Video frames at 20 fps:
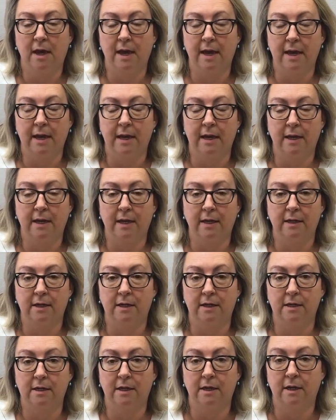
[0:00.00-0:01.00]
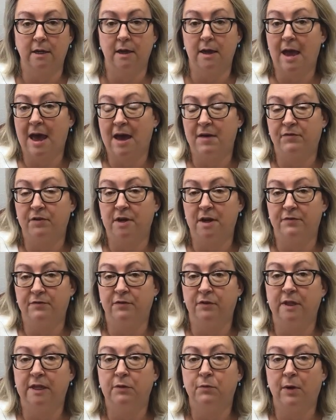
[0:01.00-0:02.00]
and have enough
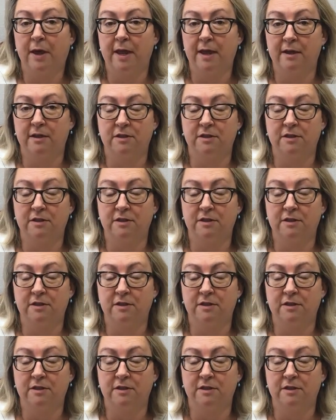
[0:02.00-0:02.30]
leeway